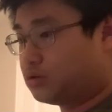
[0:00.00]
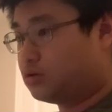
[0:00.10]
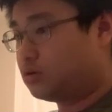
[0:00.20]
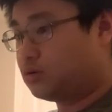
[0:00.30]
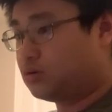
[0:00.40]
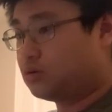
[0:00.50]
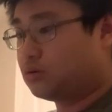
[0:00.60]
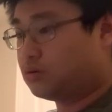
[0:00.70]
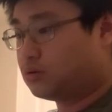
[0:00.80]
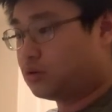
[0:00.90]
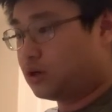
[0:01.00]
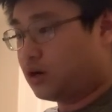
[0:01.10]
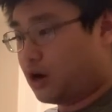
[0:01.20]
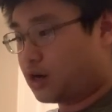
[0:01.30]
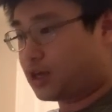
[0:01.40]
Dude,
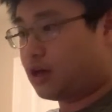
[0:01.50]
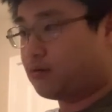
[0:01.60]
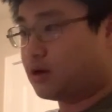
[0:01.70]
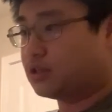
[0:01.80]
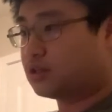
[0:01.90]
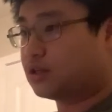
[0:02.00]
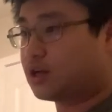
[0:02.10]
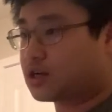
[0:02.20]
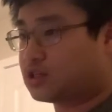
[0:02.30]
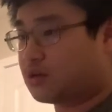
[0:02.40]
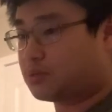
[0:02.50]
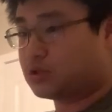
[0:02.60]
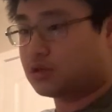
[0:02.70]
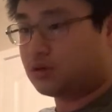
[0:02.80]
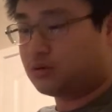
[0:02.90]
I can't wait until the next
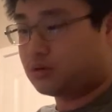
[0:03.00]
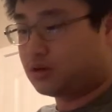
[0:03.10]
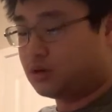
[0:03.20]
episode.